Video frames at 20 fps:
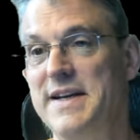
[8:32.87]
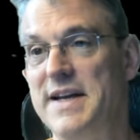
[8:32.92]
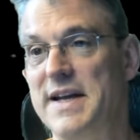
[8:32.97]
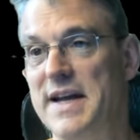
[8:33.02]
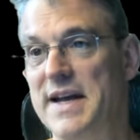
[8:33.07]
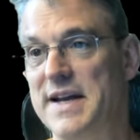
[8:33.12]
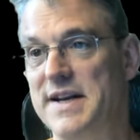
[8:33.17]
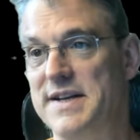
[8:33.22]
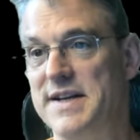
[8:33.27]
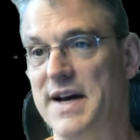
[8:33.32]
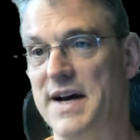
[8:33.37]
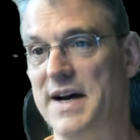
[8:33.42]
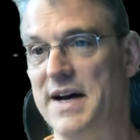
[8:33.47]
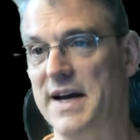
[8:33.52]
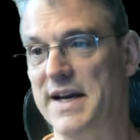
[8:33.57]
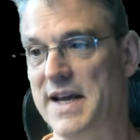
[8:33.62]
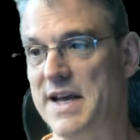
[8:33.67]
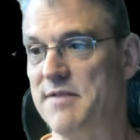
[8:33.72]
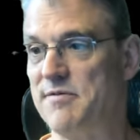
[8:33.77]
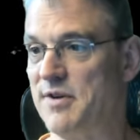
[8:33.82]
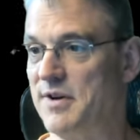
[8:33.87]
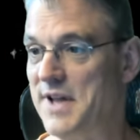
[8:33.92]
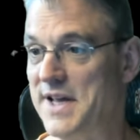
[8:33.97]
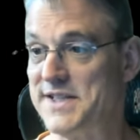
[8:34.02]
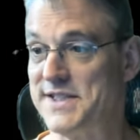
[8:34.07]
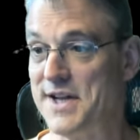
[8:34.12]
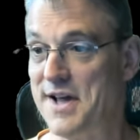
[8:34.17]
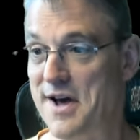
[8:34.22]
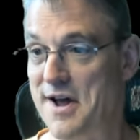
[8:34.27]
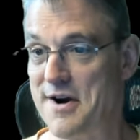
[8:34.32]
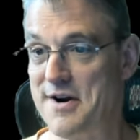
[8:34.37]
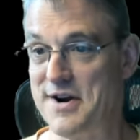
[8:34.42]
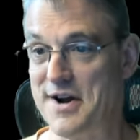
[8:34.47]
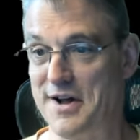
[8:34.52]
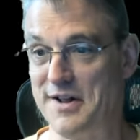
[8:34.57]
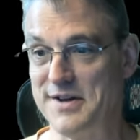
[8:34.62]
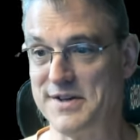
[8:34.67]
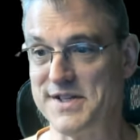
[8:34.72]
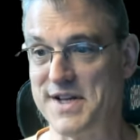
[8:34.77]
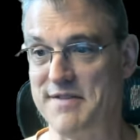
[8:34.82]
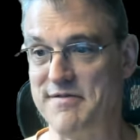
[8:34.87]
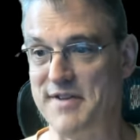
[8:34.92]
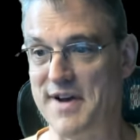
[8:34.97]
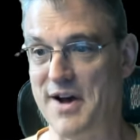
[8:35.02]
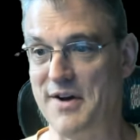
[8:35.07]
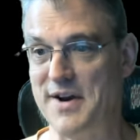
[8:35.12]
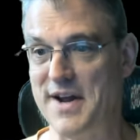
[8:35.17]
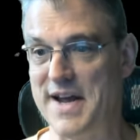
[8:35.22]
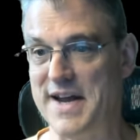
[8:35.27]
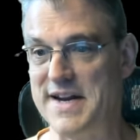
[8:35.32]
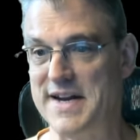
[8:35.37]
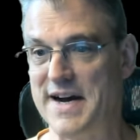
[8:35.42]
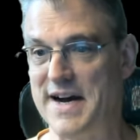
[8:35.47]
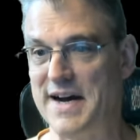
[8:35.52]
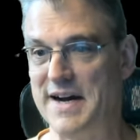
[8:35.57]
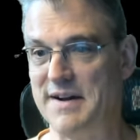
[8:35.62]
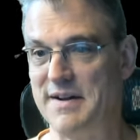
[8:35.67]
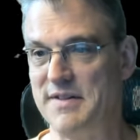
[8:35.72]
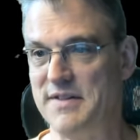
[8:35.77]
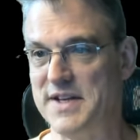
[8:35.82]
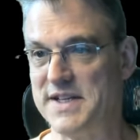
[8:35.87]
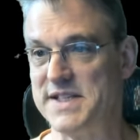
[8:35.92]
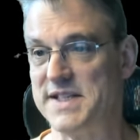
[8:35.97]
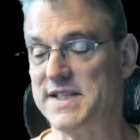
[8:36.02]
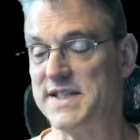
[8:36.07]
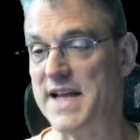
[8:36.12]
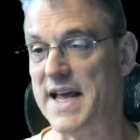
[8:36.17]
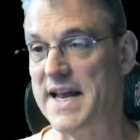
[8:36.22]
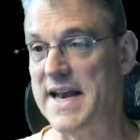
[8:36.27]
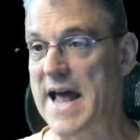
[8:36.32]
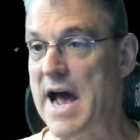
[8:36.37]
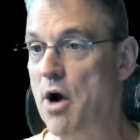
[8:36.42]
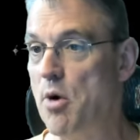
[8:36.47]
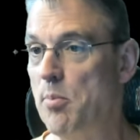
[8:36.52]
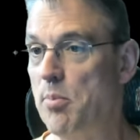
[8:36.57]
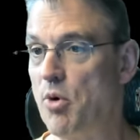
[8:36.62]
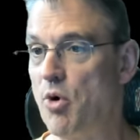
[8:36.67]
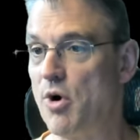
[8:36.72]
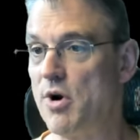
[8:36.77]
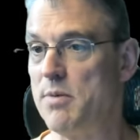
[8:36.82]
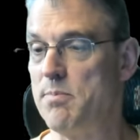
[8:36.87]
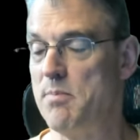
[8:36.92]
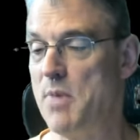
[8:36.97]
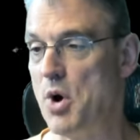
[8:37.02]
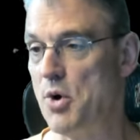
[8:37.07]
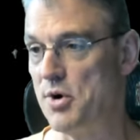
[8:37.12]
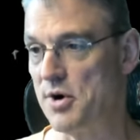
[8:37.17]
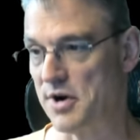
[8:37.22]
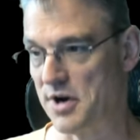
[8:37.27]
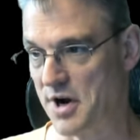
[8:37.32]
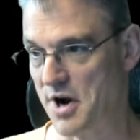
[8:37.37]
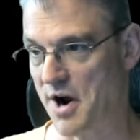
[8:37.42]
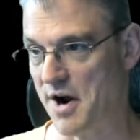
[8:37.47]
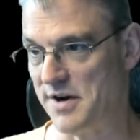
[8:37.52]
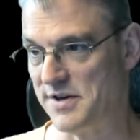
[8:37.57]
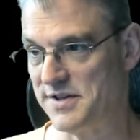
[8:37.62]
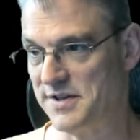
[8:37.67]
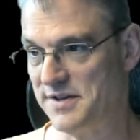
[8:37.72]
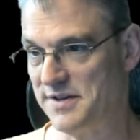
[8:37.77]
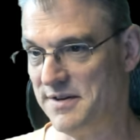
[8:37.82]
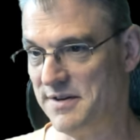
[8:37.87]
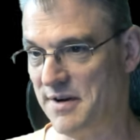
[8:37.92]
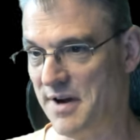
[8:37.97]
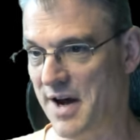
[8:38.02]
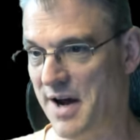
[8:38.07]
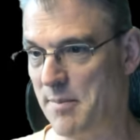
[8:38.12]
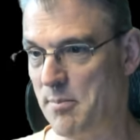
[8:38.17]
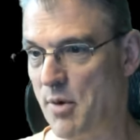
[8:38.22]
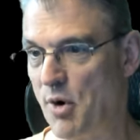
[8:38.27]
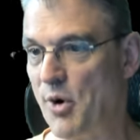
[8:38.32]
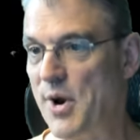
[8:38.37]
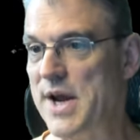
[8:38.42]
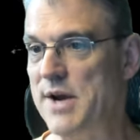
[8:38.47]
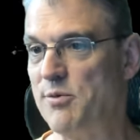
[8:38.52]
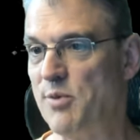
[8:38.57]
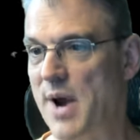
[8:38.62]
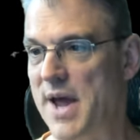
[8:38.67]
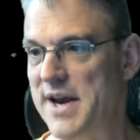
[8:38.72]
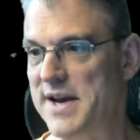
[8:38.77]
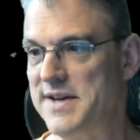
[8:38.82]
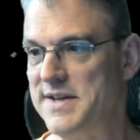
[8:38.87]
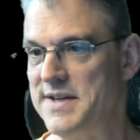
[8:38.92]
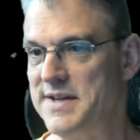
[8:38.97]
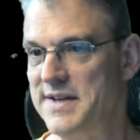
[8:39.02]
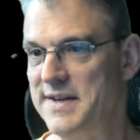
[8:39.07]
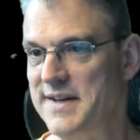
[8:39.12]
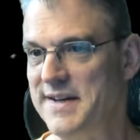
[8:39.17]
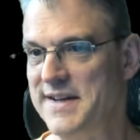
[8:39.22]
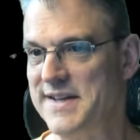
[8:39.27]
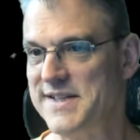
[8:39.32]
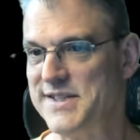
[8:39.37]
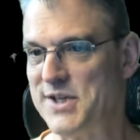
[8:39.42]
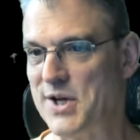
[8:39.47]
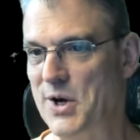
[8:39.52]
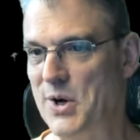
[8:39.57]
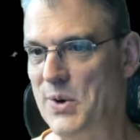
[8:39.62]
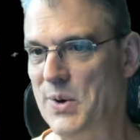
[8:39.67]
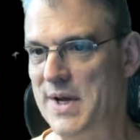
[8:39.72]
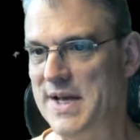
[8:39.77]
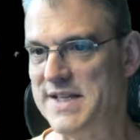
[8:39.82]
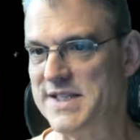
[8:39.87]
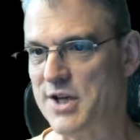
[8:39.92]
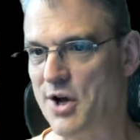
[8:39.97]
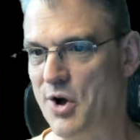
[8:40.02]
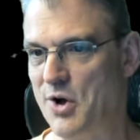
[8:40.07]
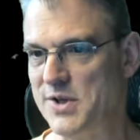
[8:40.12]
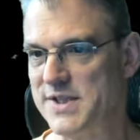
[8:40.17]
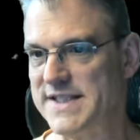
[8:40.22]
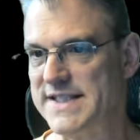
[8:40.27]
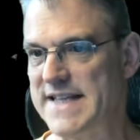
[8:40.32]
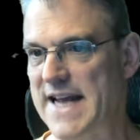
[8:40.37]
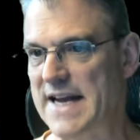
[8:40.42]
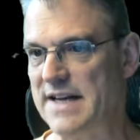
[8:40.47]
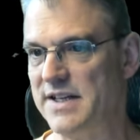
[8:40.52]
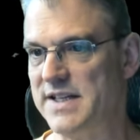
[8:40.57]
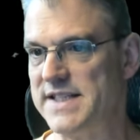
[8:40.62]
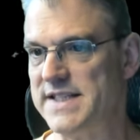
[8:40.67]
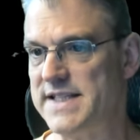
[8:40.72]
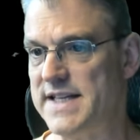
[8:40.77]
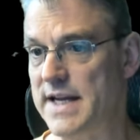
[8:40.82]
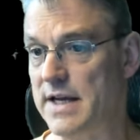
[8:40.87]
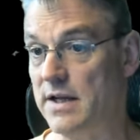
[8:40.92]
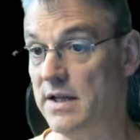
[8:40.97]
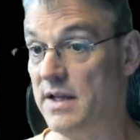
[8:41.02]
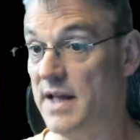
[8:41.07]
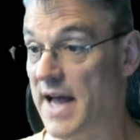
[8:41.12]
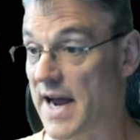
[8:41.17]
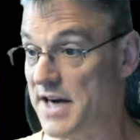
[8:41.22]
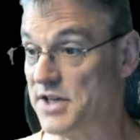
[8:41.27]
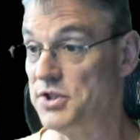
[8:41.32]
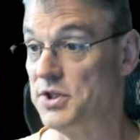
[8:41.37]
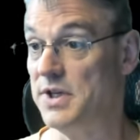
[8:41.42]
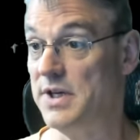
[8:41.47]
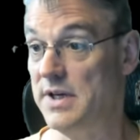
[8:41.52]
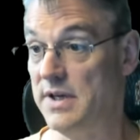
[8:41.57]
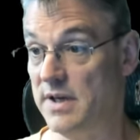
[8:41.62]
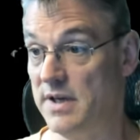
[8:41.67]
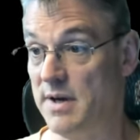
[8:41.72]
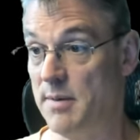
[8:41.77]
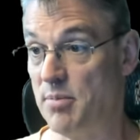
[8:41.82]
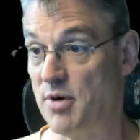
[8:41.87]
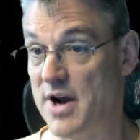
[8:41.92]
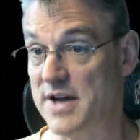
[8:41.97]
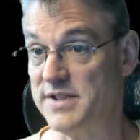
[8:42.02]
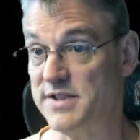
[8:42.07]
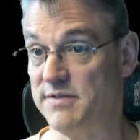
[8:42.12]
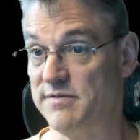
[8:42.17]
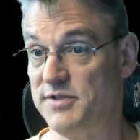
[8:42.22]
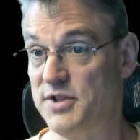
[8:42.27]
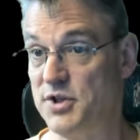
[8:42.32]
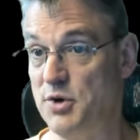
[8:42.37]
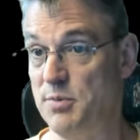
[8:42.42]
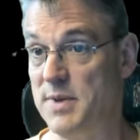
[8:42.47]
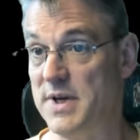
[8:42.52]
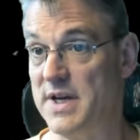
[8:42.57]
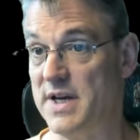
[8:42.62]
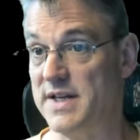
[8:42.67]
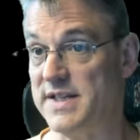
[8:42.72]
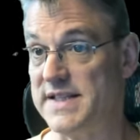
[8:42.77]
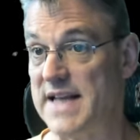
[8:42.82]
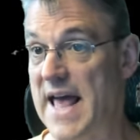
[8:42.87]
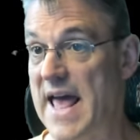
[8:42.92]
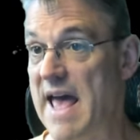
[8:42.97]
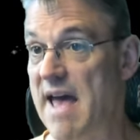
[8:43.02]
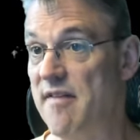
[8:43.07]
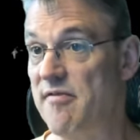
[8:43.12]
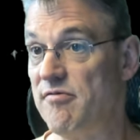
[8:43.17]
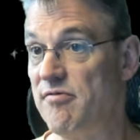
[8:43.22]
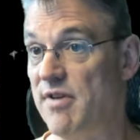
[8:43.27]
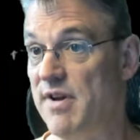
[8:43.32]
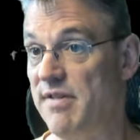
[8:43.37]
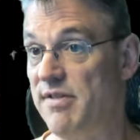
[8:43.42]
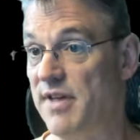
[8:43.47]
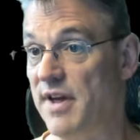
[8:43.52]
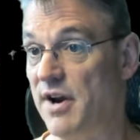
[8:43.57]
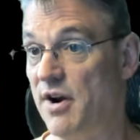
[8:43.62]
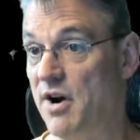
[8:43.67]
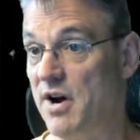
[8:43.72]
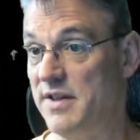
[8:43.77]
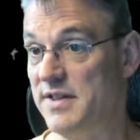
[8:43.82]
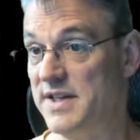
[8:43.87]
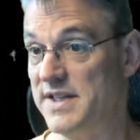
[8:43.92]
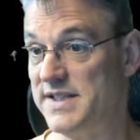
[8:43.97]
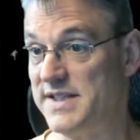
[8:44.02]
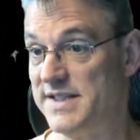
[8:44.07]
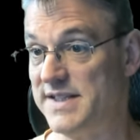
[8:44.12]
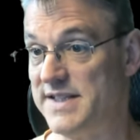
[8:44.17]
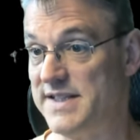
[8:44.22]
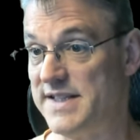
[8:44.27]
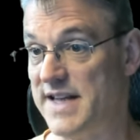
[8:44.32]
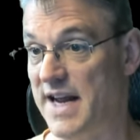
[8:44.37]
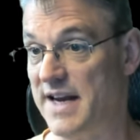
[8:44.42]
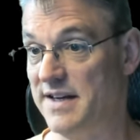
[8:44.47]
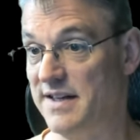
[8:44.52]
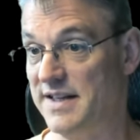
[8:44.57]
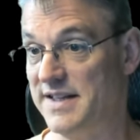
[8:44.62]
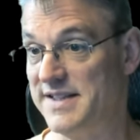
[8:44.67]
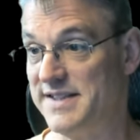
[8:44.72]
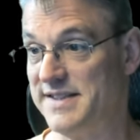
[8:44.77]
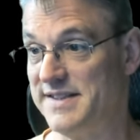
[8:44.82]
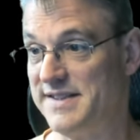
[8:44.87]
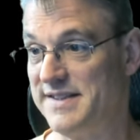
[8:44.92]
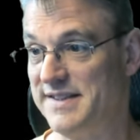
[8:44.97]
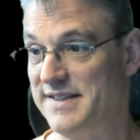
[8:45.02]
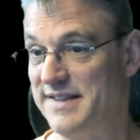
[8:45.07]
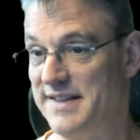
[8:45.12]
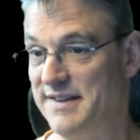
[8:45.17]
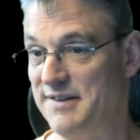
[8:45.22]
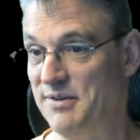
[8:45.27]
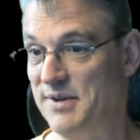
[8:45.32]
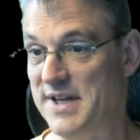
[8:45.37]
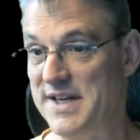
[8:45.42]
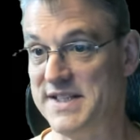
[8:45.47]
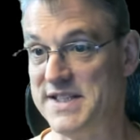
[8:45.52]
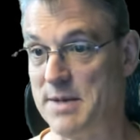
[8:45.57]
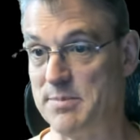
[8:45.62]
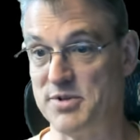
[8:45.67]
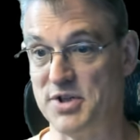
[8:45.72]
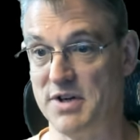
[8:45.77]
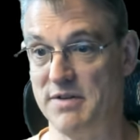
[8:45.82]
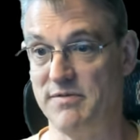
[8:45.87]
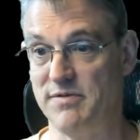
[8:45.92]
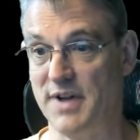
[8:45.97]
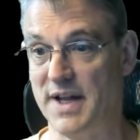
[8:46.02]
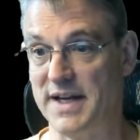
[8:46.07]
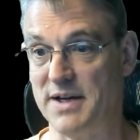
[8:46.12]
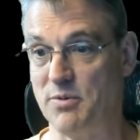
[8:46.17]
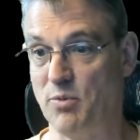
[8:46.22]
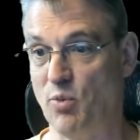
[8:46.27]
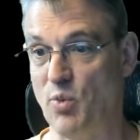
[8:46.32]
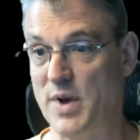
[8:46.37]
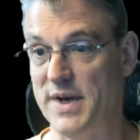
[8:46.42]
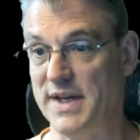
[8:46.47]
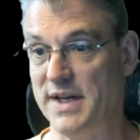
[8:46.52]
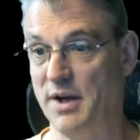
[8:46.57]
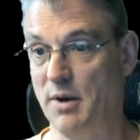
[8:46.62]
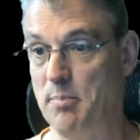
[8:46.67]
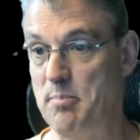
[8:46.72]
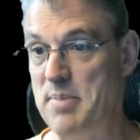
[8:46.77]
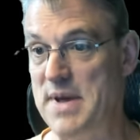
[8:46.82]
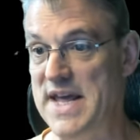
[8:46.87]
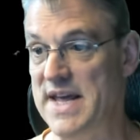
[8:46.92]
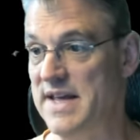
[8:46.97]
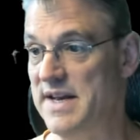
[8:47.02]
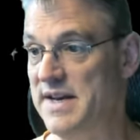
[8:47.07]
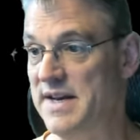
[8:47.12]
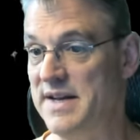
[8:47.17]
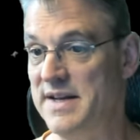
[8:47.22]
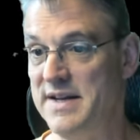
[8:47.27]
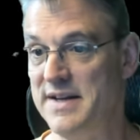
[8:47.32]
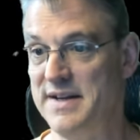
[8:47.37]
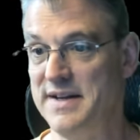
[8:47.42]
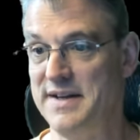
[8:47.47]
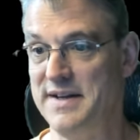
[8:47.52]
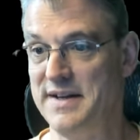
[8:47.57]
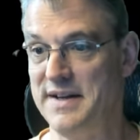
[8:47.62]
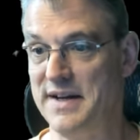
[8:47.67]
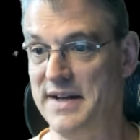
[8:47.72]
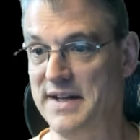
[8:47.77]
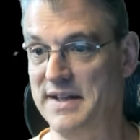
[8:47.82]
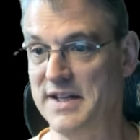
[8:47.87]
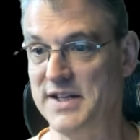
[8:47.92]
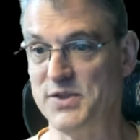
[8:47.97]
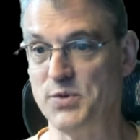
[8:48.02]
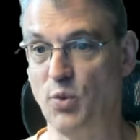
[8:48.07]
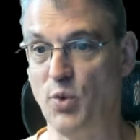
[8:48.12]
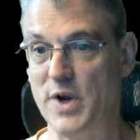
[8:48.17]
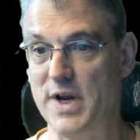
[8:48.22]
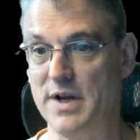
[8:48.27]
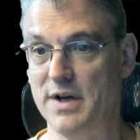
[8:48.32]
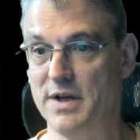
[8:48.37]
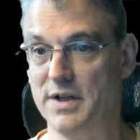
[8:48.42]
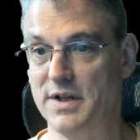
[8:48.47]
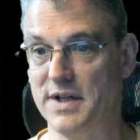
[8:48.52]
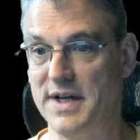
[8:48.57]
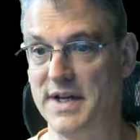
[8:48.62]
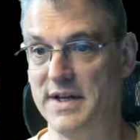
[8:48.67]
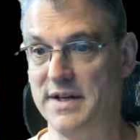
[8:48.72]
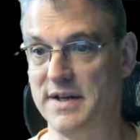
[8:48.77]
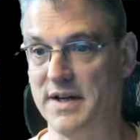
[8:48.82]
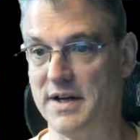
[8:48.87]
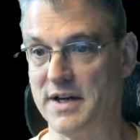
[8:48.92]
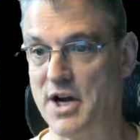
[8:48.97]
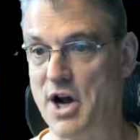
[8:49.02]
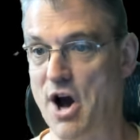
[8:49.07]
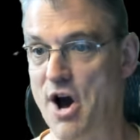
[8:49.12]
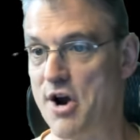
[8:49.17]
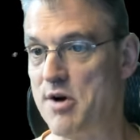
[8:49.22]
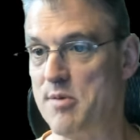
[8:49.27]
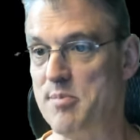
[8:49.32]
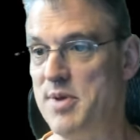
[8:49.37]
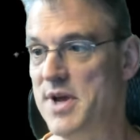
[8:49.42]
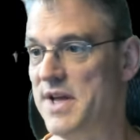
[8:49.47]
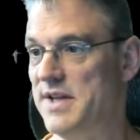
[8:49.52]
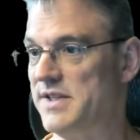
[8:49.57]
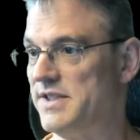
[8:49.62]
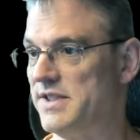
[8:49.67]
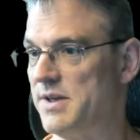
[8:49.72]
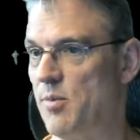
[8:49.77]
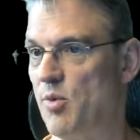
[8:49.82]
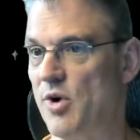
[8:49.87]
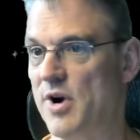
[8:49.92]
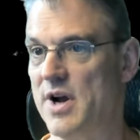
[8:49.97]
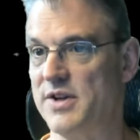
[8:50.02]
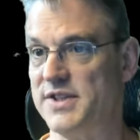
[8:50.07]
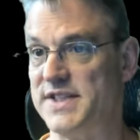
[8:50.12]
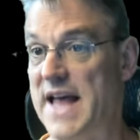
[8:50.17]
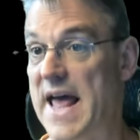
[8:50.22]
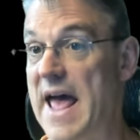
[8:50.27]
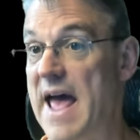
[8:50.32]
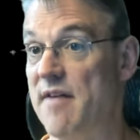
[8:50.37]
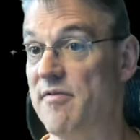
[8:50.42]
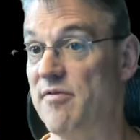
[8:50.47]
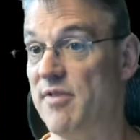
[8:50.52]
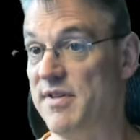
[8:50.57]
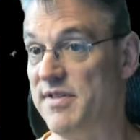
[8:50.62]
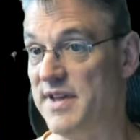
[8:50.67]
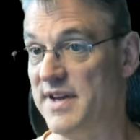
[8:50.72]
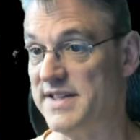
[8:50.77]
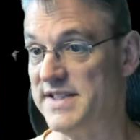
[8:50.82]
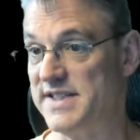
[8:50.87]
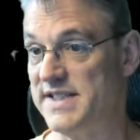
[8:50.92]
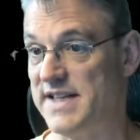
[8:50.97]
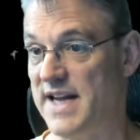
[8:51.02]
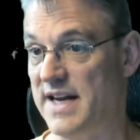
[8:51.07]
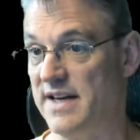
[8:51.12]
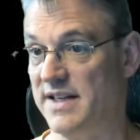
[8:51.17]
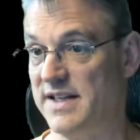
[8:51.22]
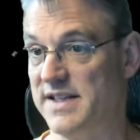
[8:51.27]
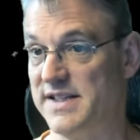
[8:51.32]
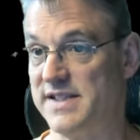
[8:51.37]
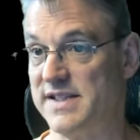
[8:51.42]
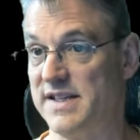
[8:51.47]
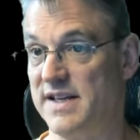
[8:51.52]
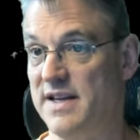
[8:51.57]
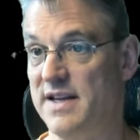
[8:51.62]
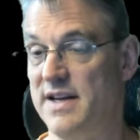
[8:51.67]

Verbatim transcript: And again, for less than $100, I found a, this is an outboard motor cart. Uh, marine rated. So it's all stainless steel. Actually, impressive too, because everything on this is stainless with the exception of like one little pin in this wheel and a cotter pin somewhere else. Everything is stainless.